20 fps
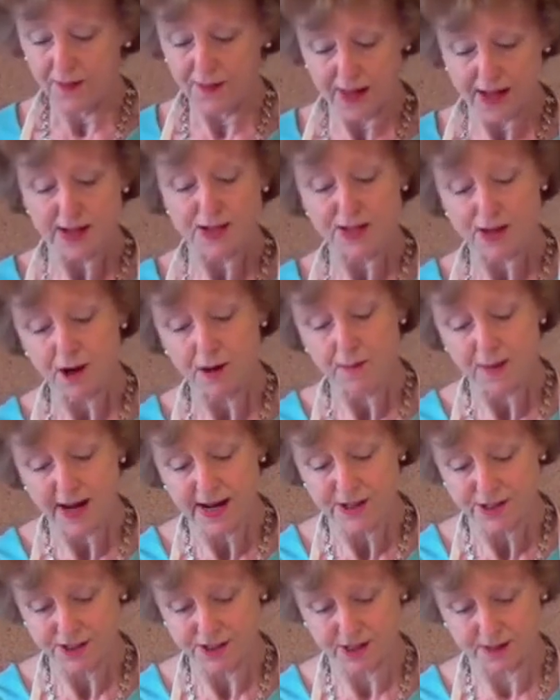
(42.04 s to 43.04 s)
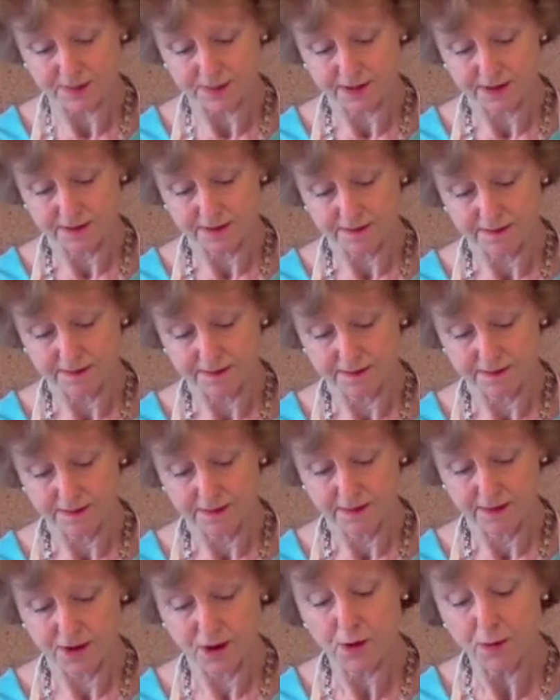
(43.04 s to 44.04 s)
These are paint chips.
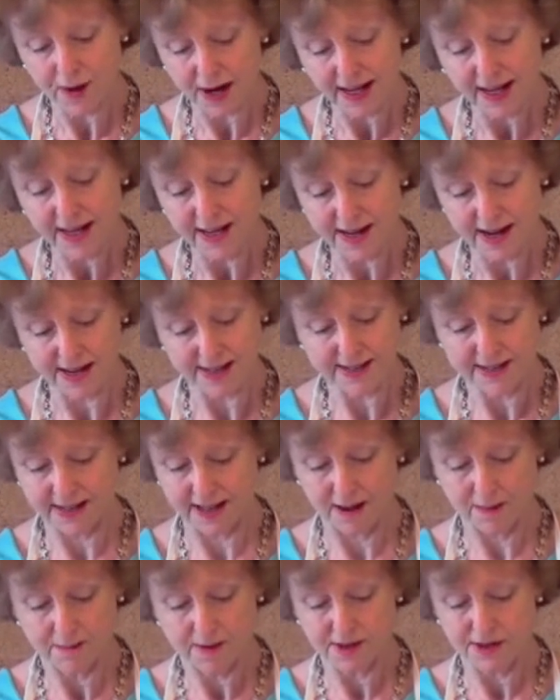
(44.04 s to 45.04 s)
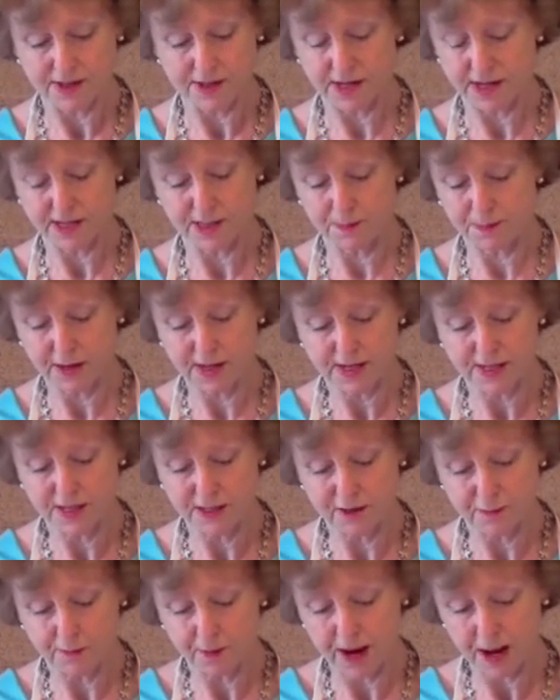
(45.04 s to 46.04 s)
You recognize them as just
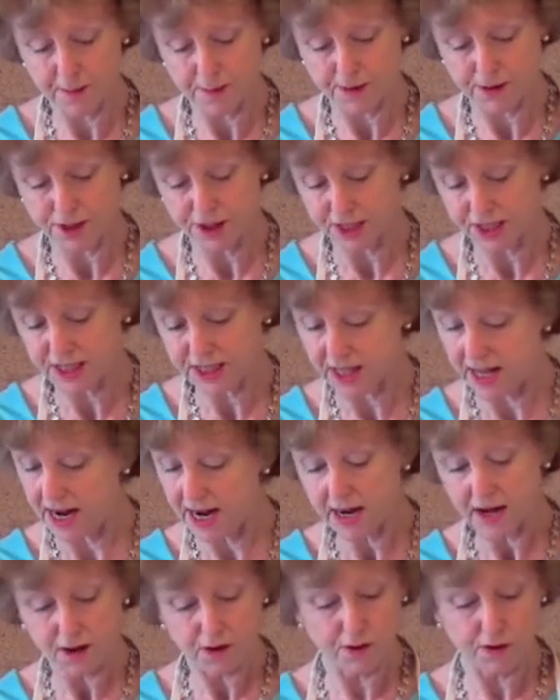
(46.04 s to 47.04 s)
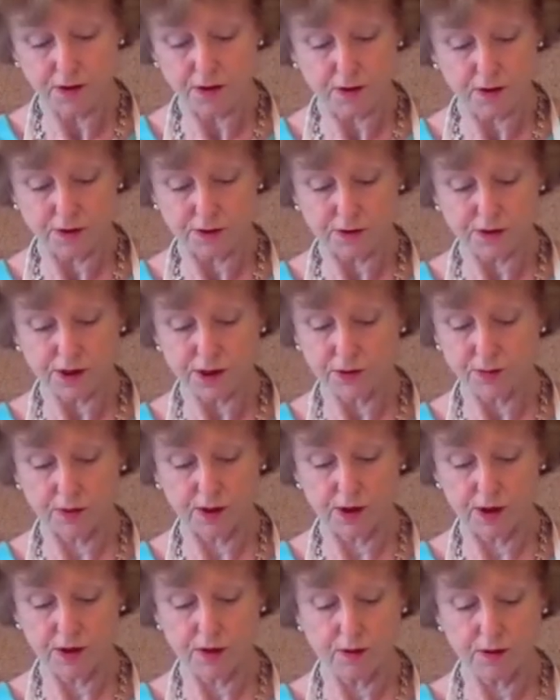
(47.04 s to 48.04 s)
pieces of paper, just like you used
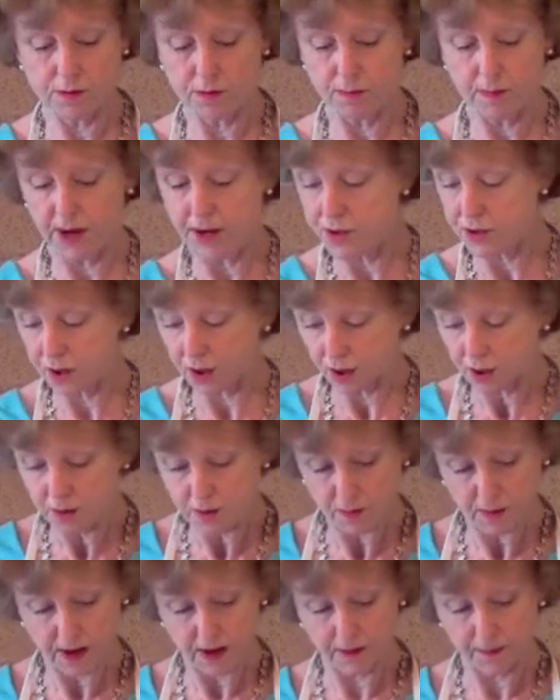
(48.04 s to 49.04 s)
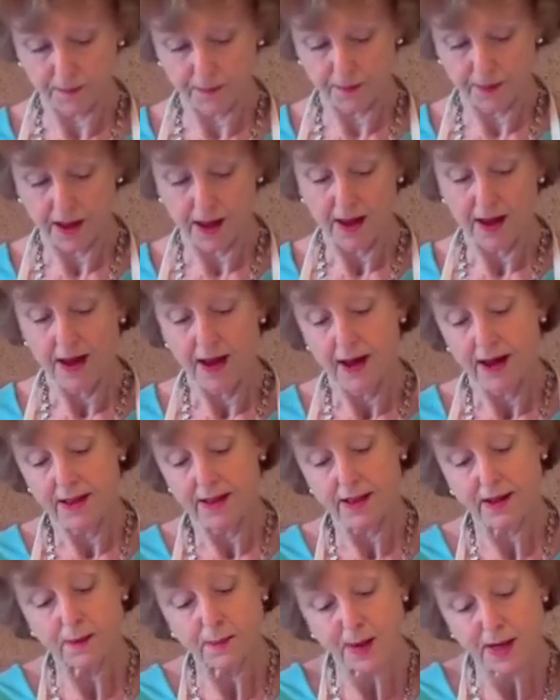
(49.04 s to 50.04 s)
when you made your color wheel.
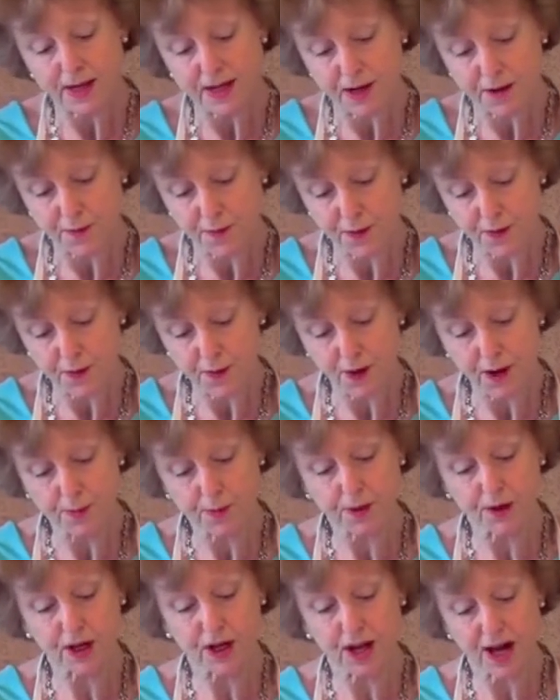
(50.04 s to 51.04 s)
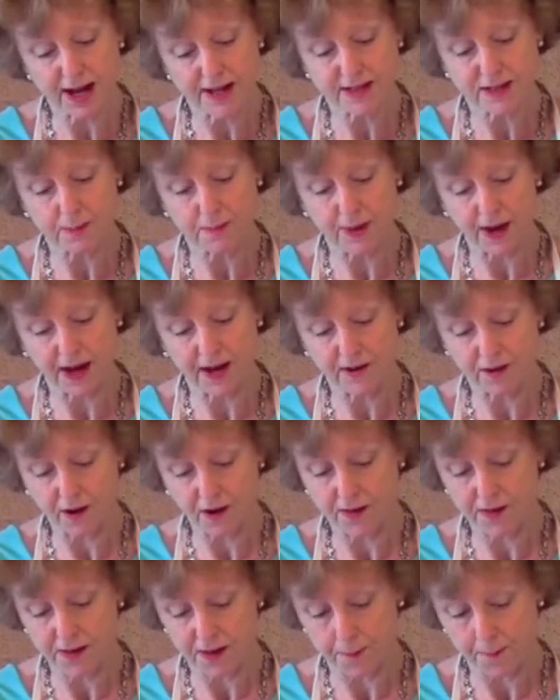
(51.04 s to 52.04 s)
A little bit different though, I put lots of paint
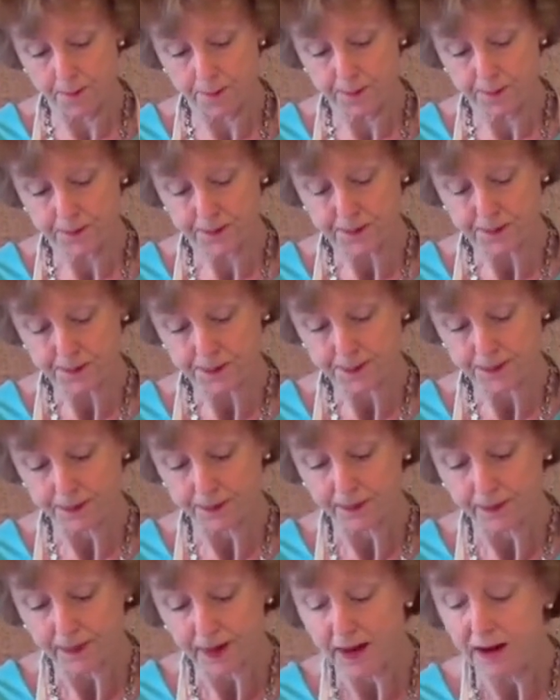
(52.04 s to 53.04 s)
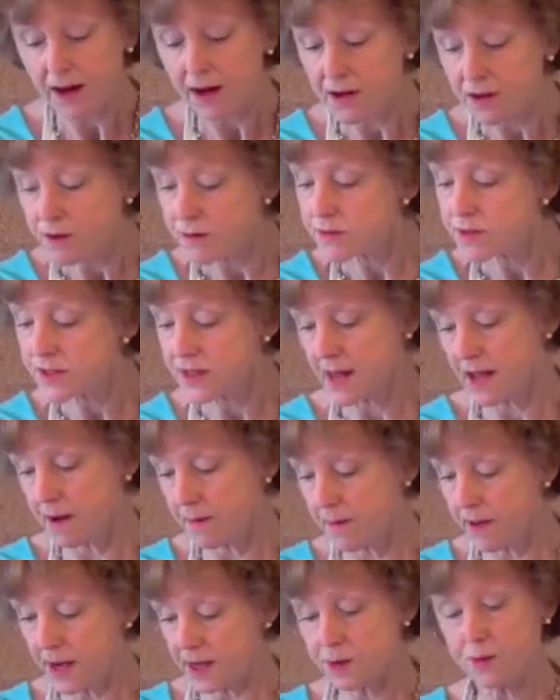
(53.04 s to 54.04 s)
on them. And I use
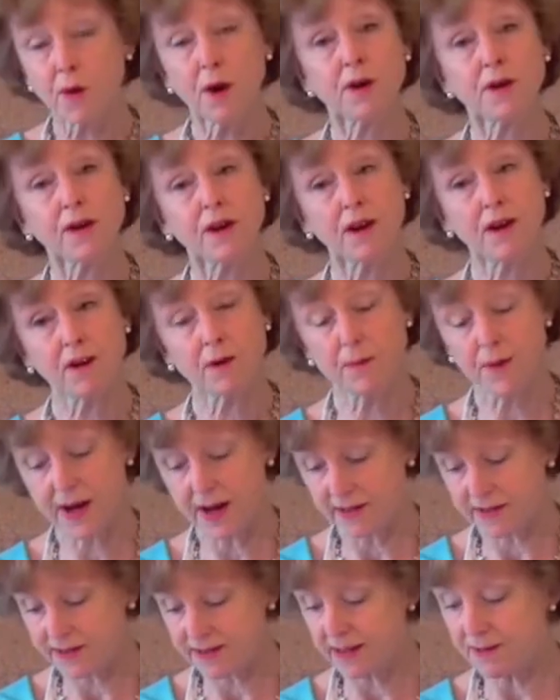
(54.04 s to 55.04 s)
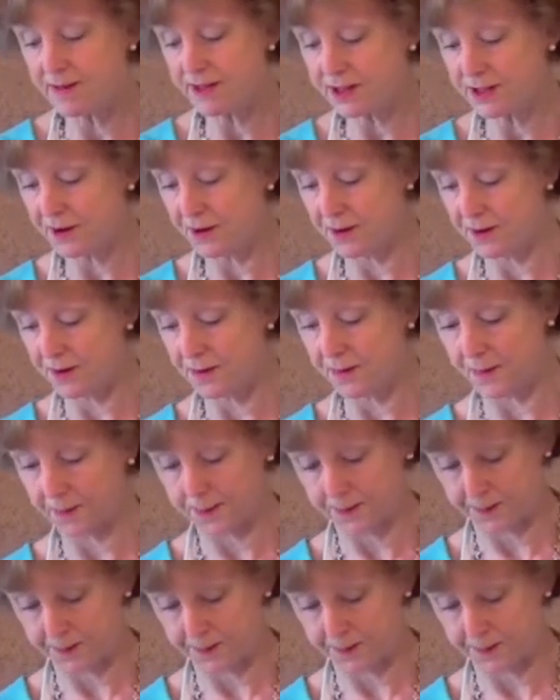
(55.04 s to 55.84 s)
them as watercolor paints. Let me show you.